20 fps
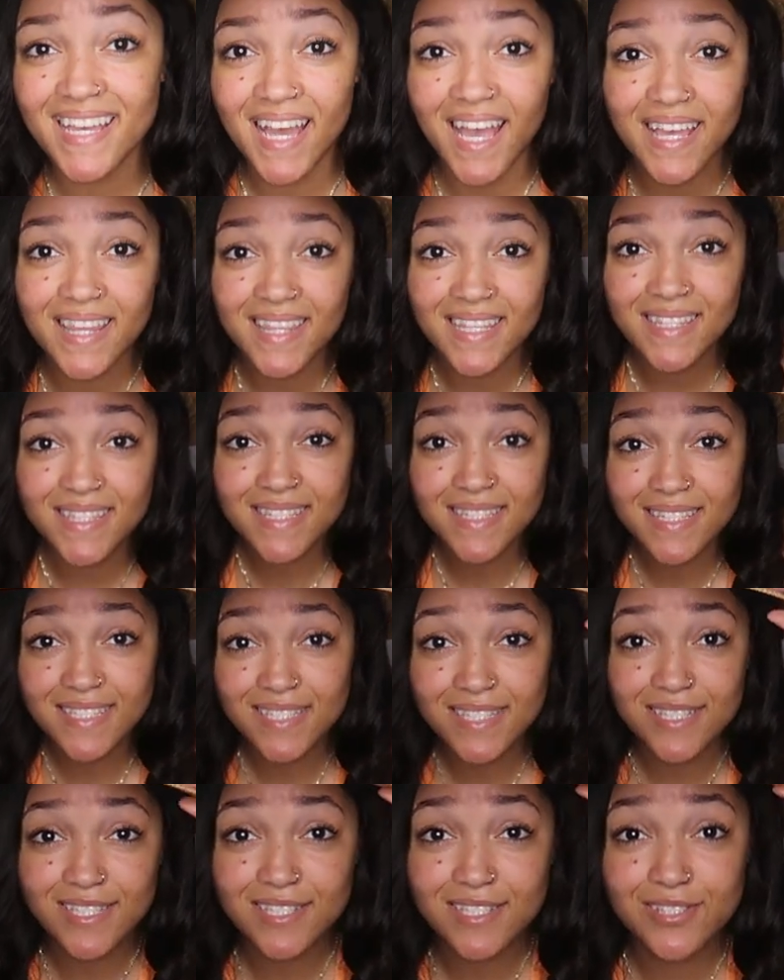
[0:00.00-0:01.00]
I think this
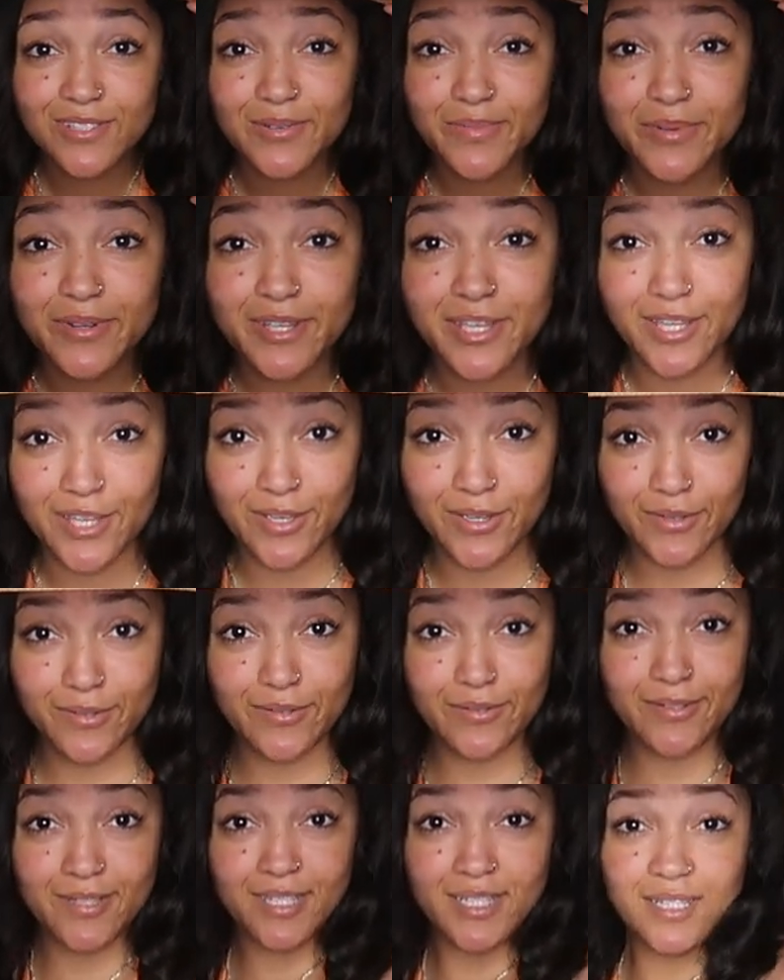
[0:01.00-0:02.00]
is just super
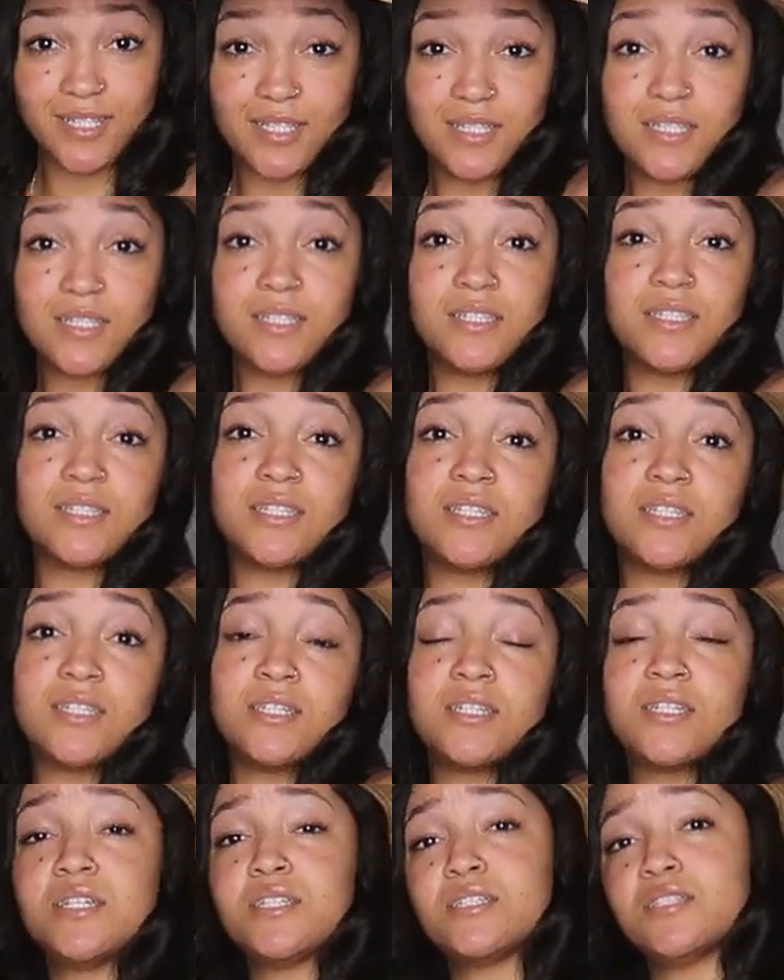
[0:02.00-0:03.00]
cute.
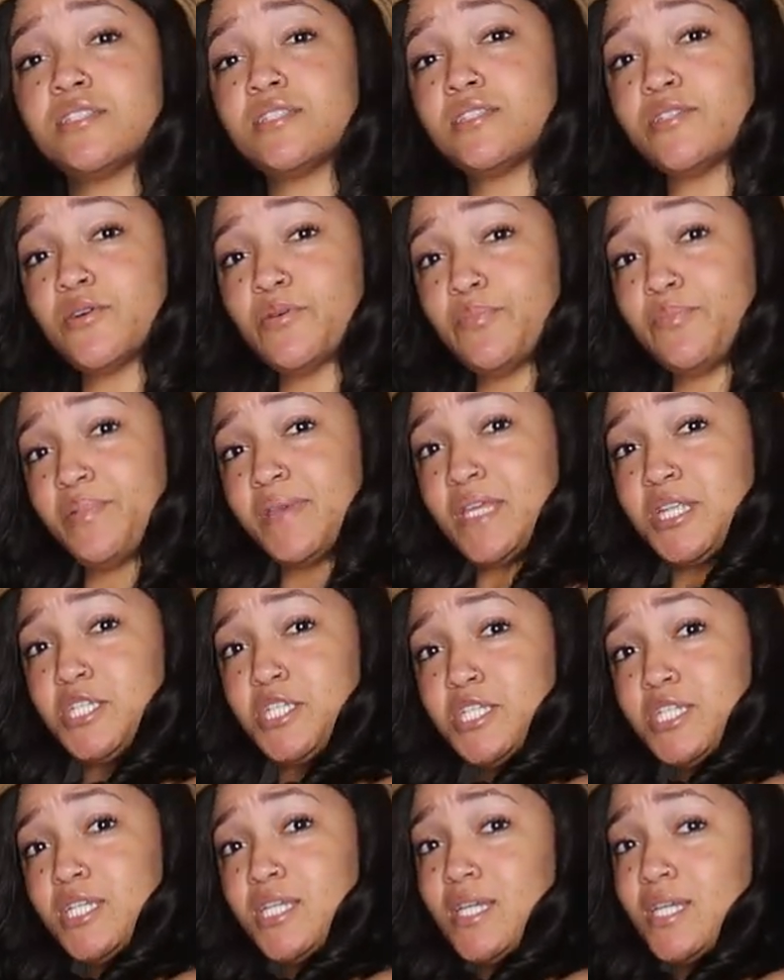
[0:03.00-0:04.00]
So
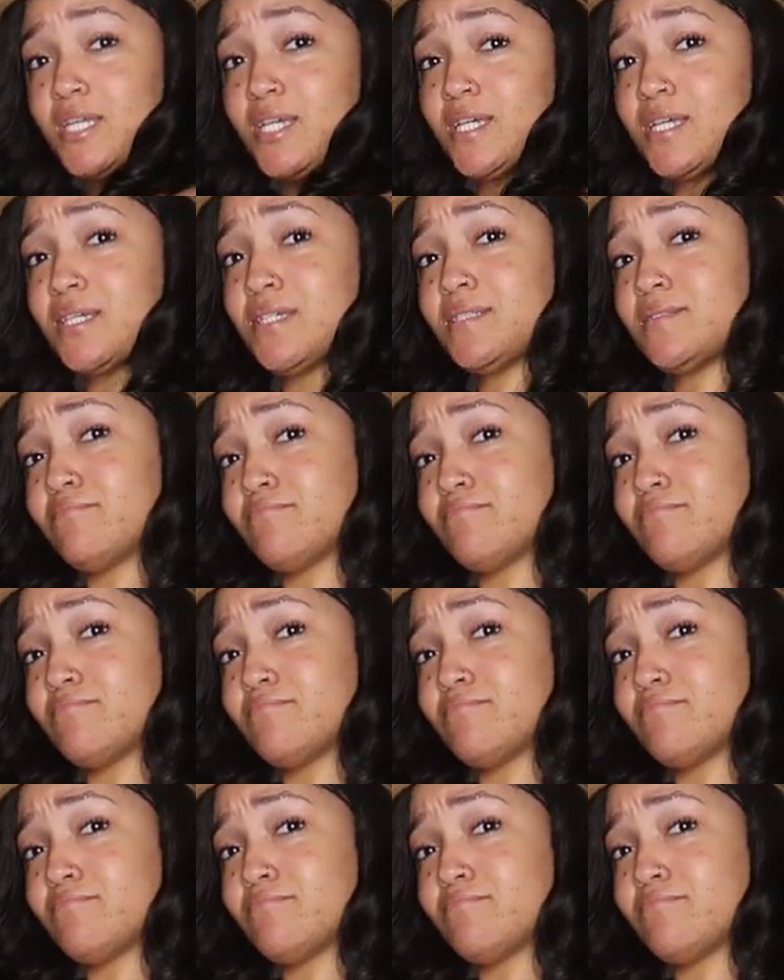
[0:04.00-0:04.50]
beachy.